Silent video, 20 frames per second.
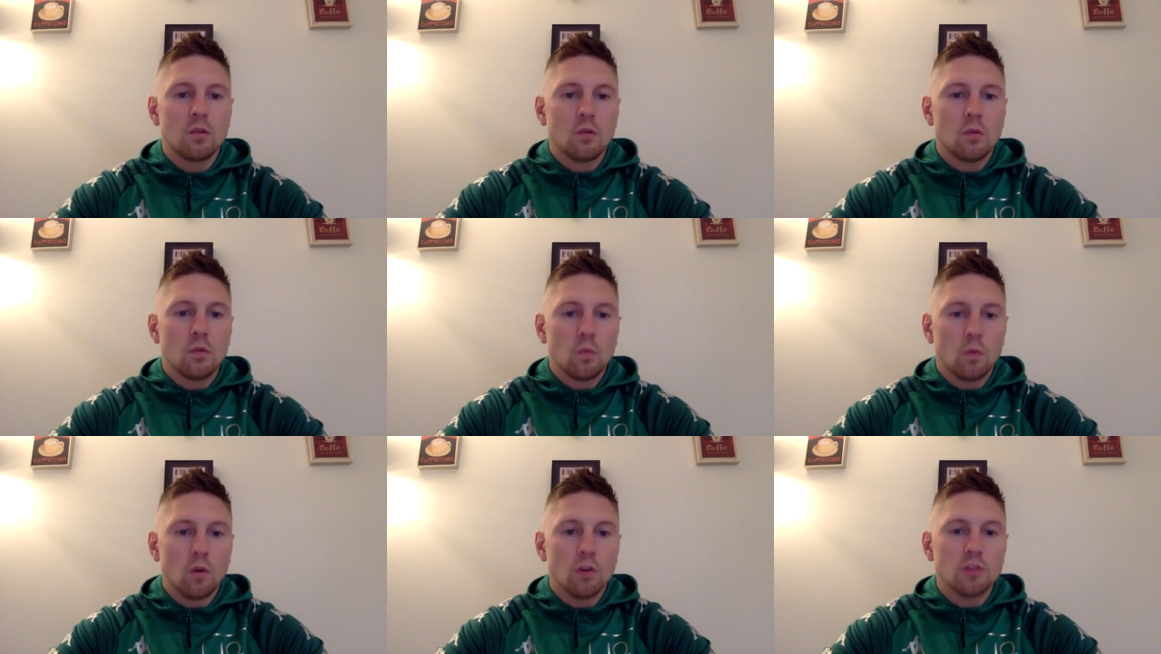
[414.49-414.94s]

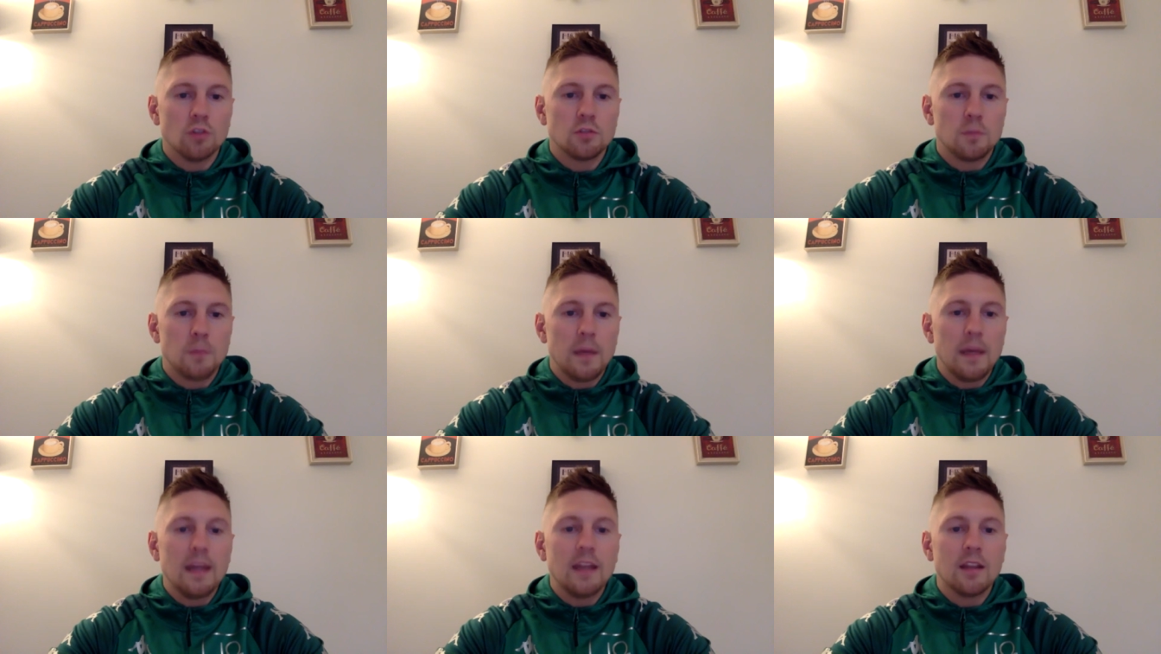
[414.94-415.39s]
was
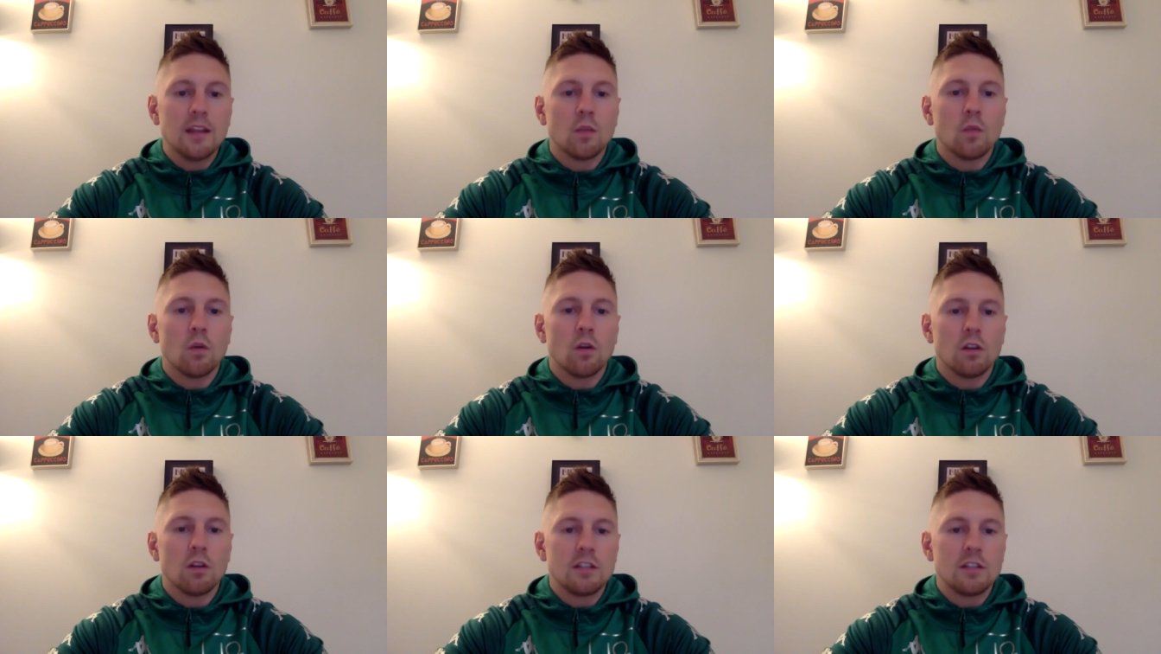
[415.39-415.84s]
being the
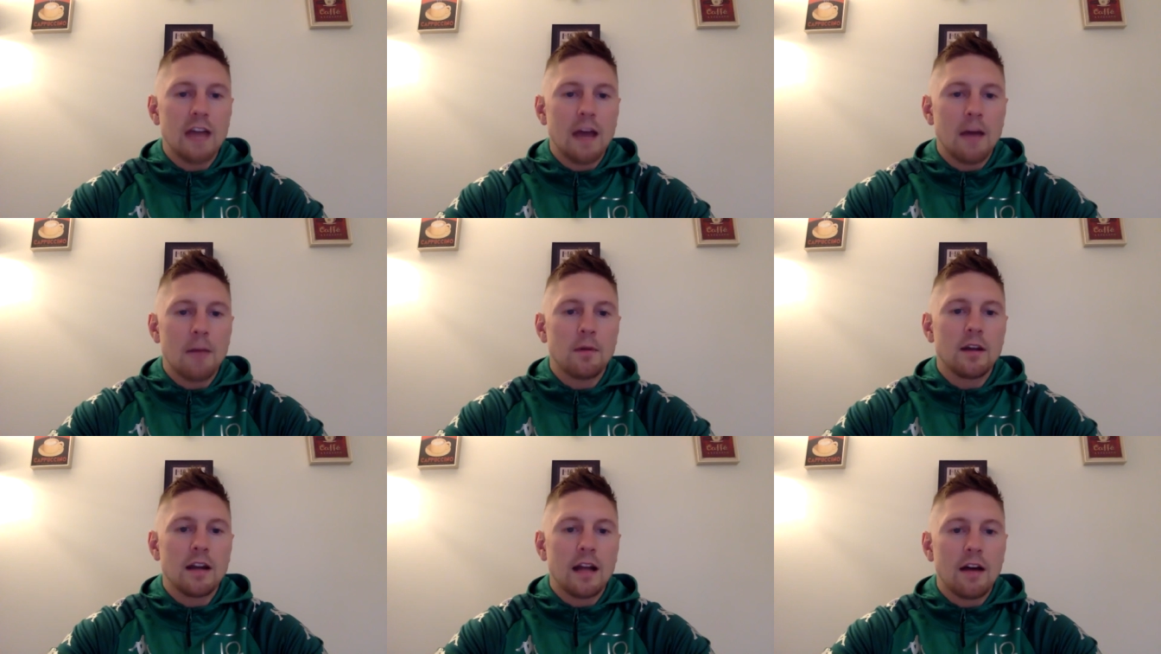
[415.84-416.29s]
world
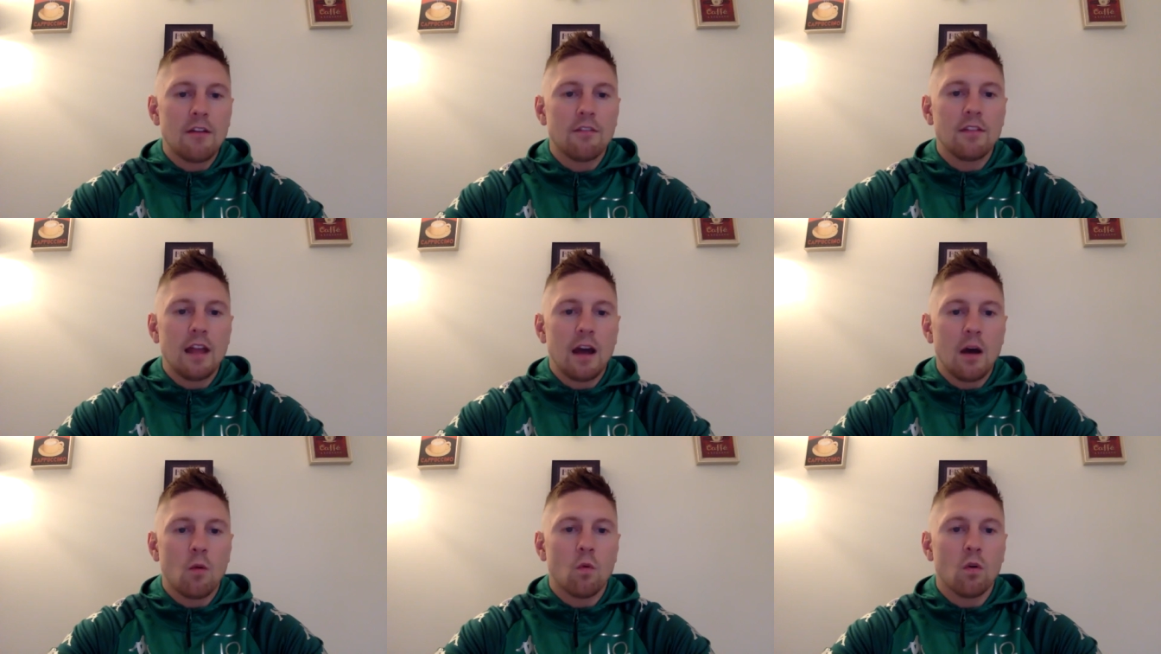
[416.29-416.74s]
champion and having
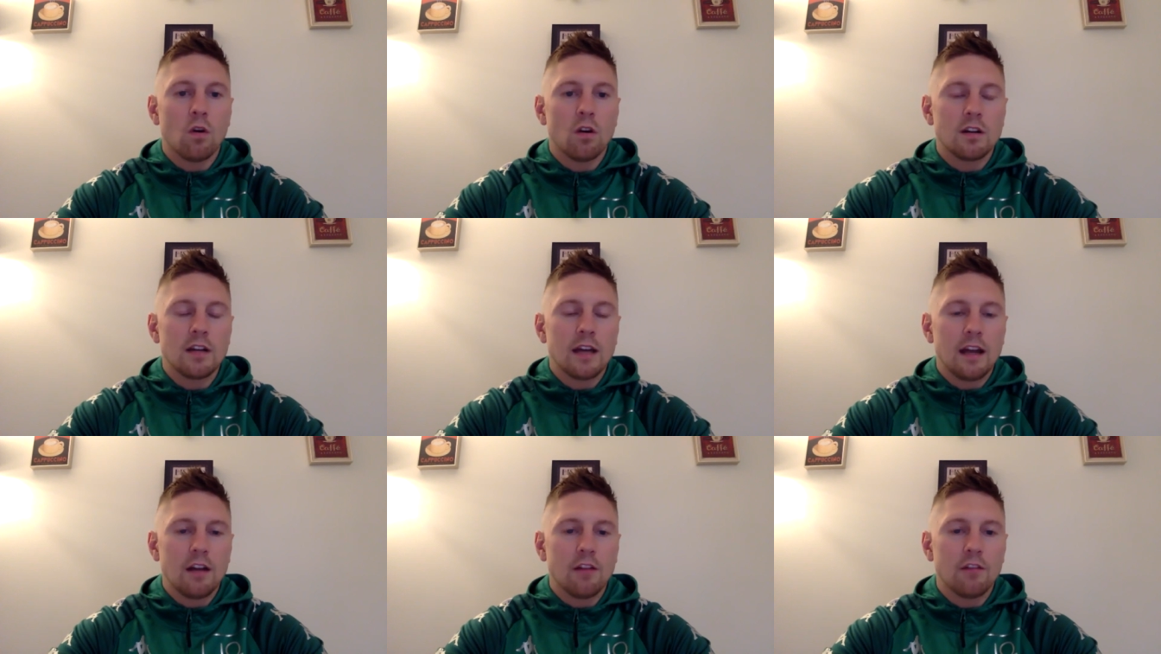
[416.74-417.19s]
that world
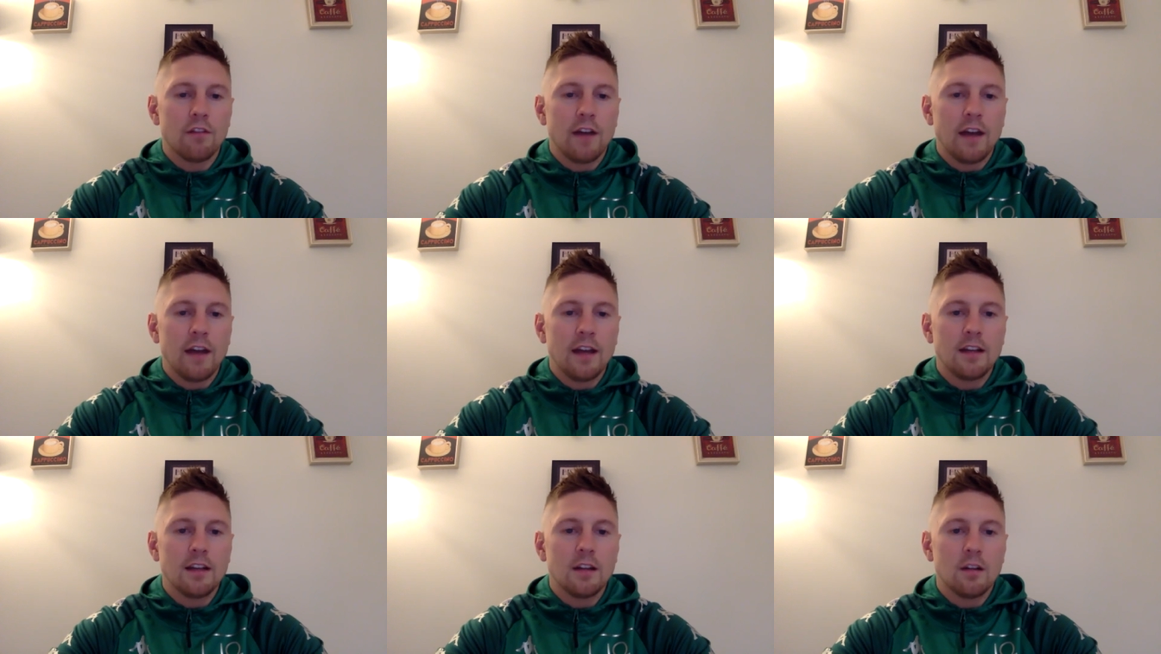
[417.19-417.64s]
title
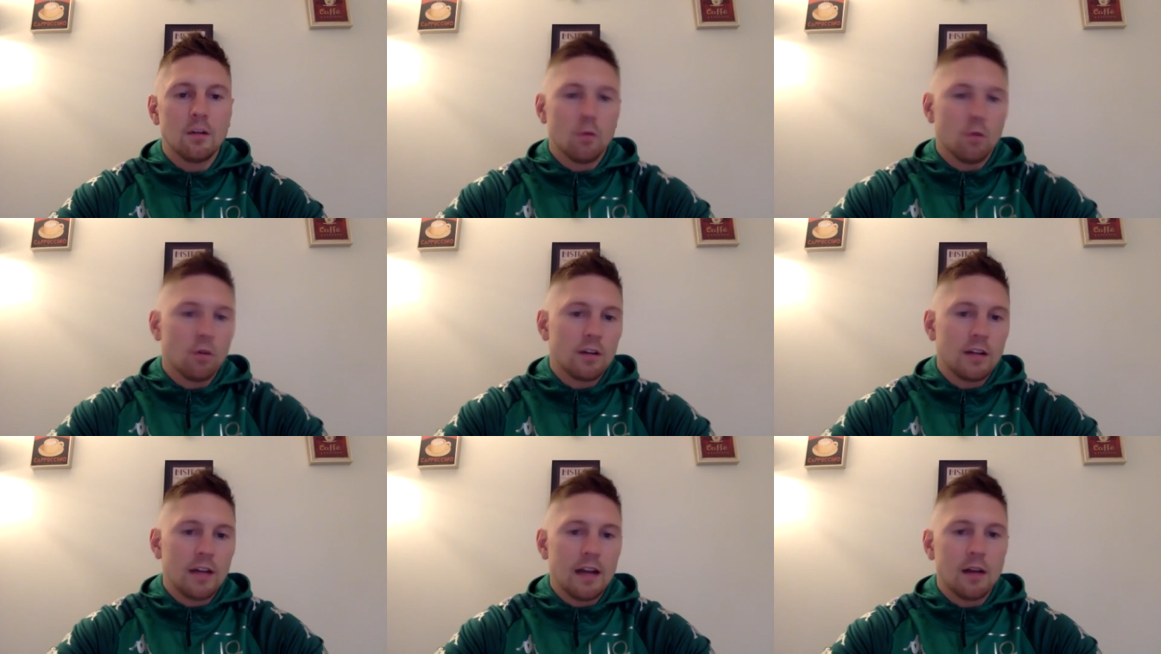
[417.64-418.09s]
fight,
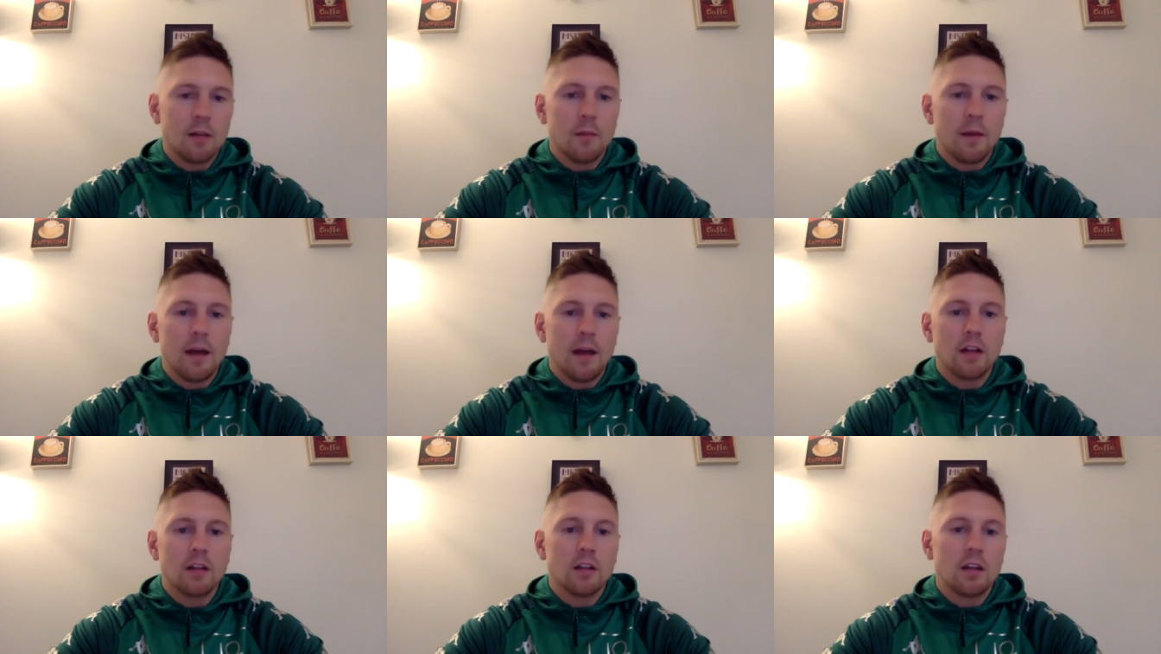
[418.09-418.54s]
world title
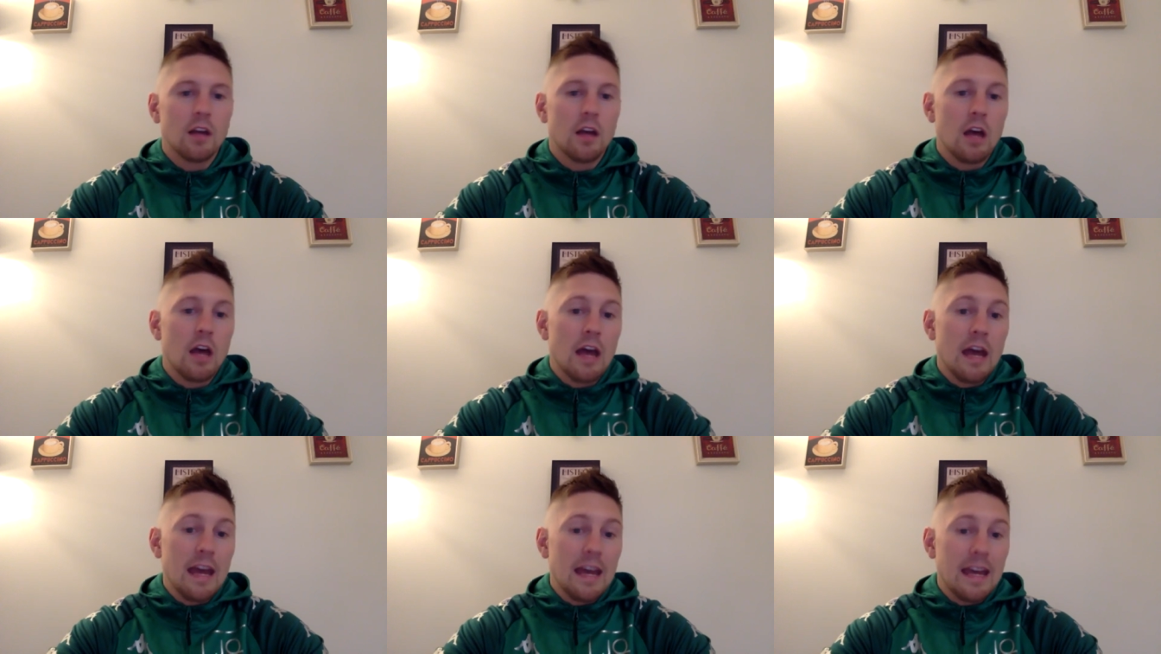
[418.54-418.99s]
belt.
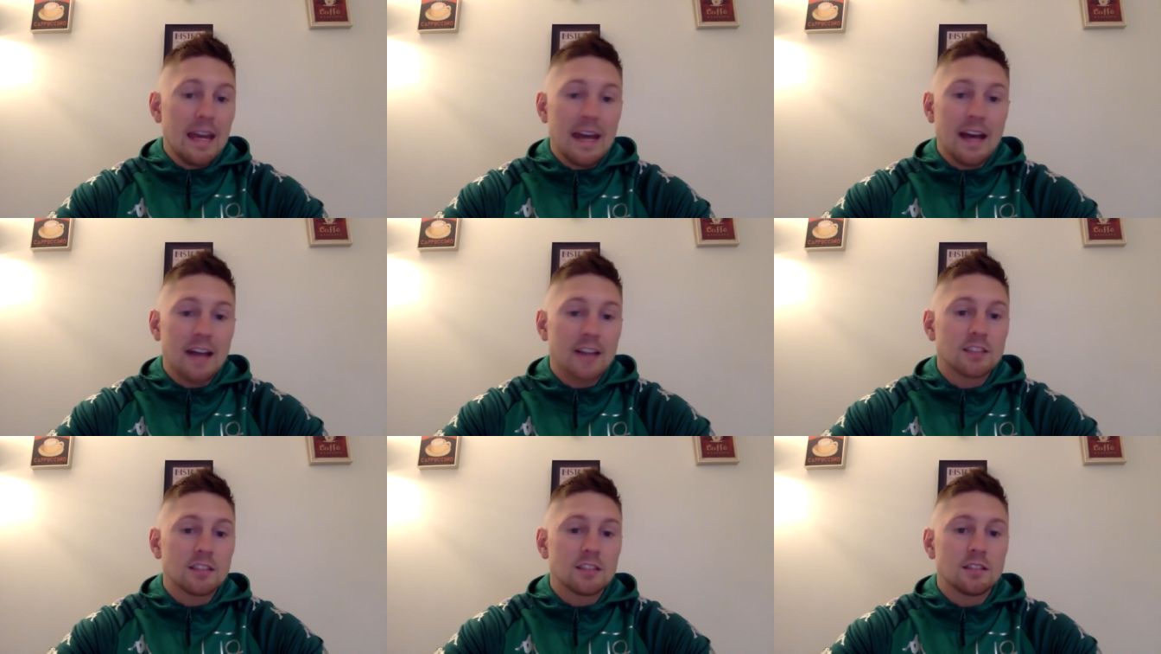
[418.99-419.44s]
He
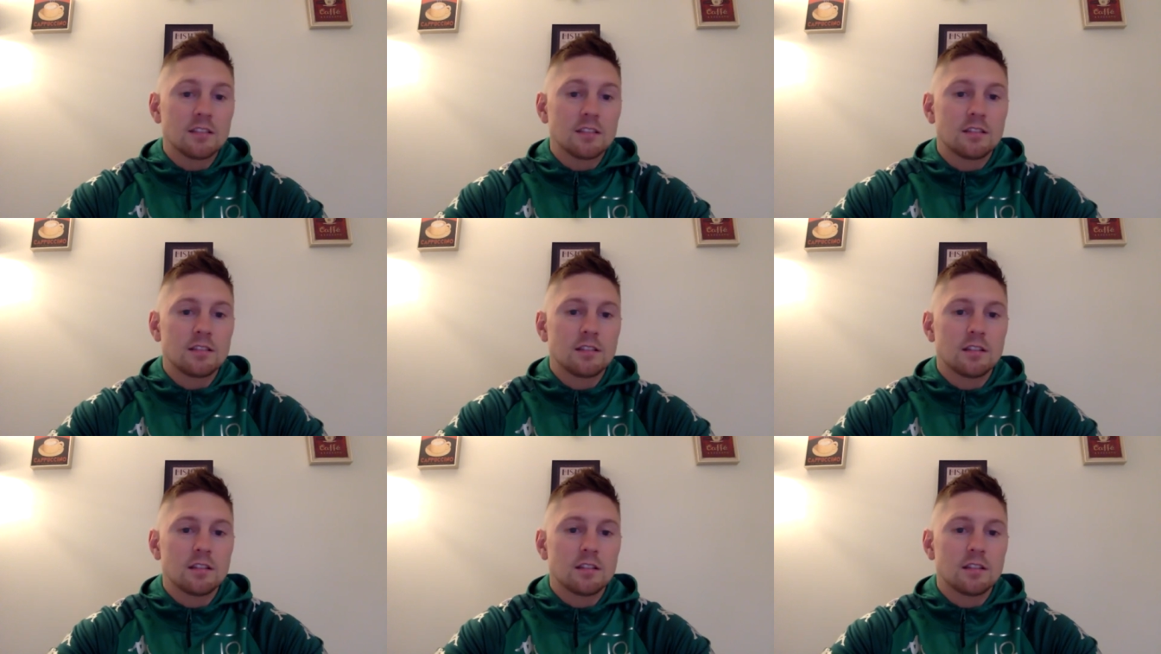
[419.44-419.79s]
hasn't